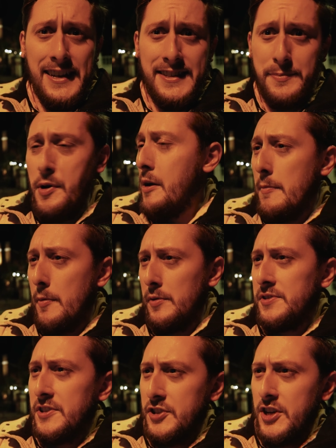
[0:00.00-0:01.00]
it's a perma
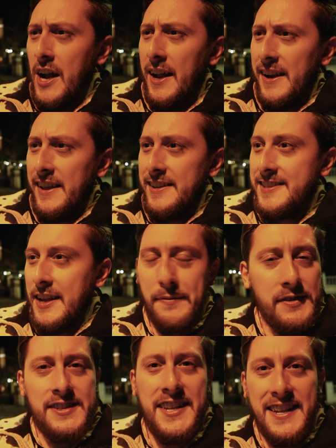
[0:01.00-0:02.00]
boosted shiny.
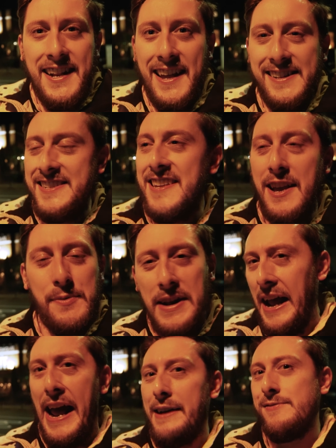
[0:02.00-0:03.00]
1788, we
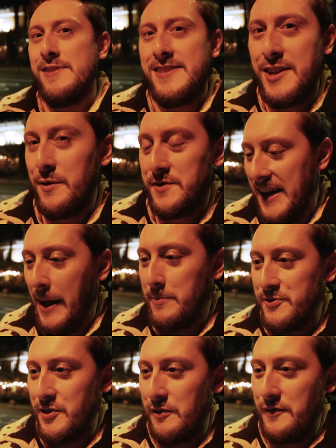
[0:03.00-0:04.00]
have ourselves an
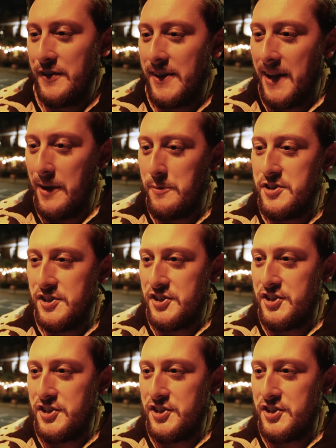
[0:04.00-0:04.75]
Absol for the night, which is